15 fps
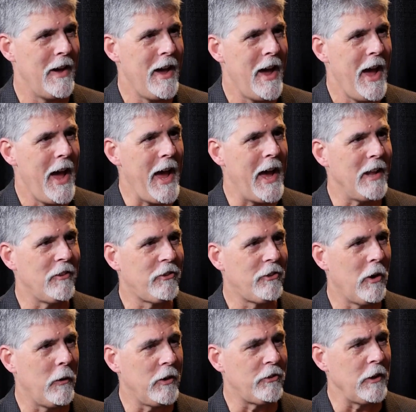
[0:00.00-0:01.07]
Mm-hmm. And
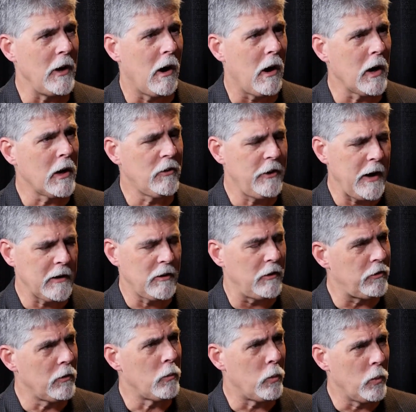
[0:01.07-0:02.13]
so as the architect,
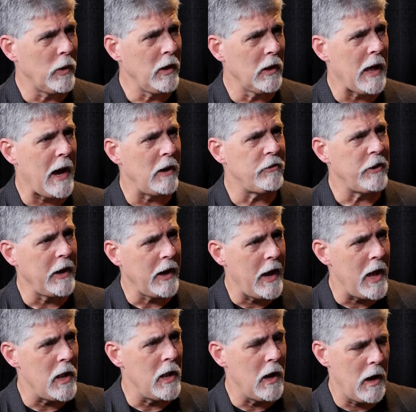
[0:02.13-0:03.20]
it's realizing
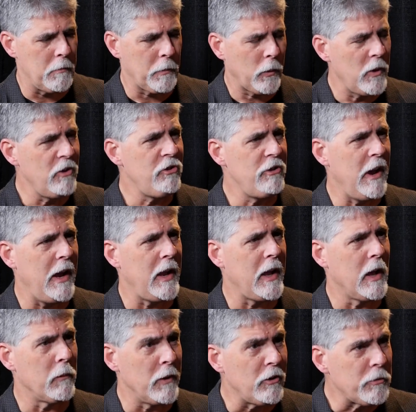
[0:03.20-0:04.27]
and
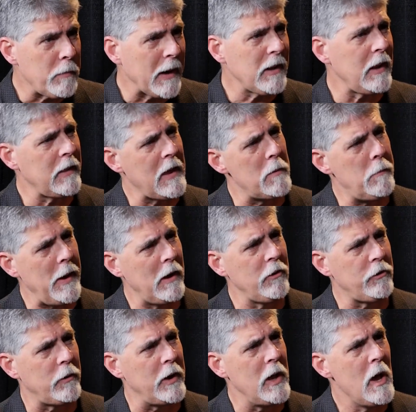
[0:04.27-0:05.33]
appreciating and respecting that
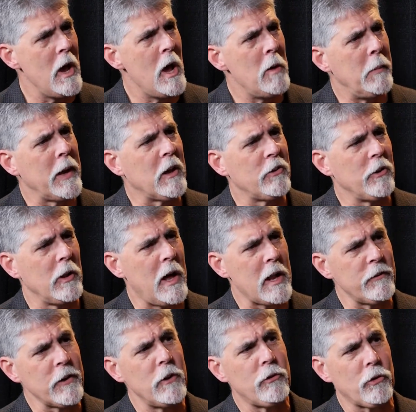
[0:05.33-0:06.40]
boundary, because a lot
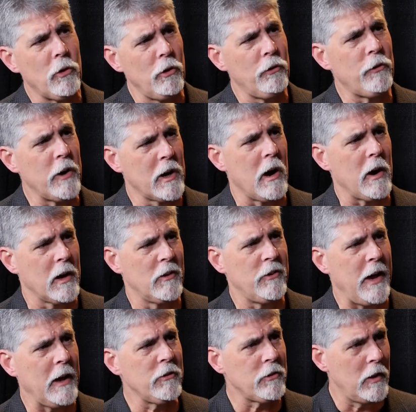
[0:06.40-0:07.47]
of control freak
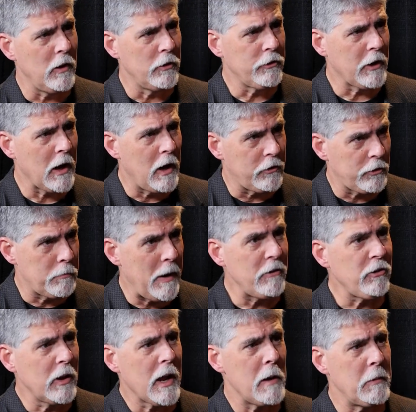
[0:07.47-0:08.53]
architects, and those
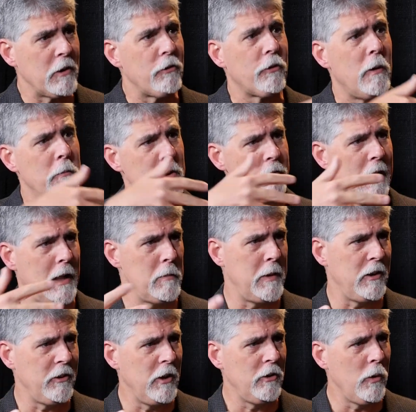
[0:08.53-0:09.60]
especially coming from
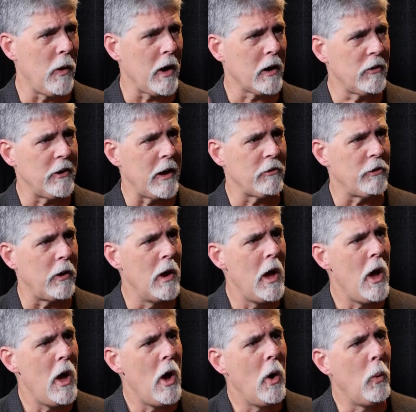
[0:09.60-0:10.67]
development into architecture,
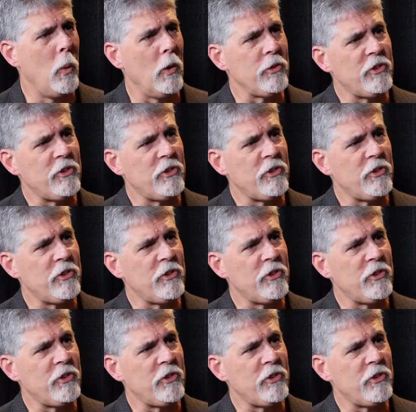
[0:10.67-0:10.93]
will